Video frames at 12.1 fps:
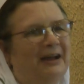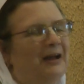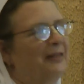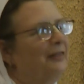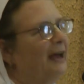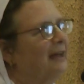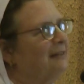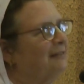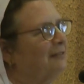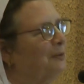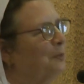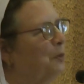
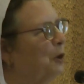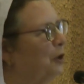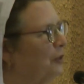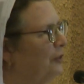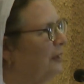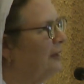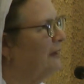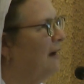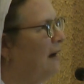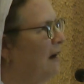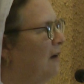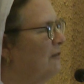that's
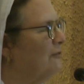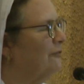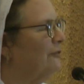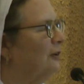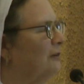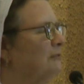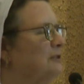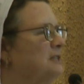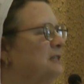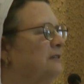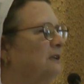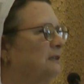worthy of
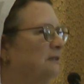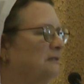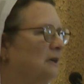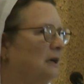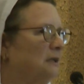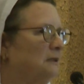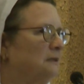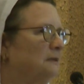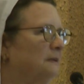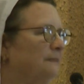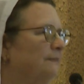receiving this garland.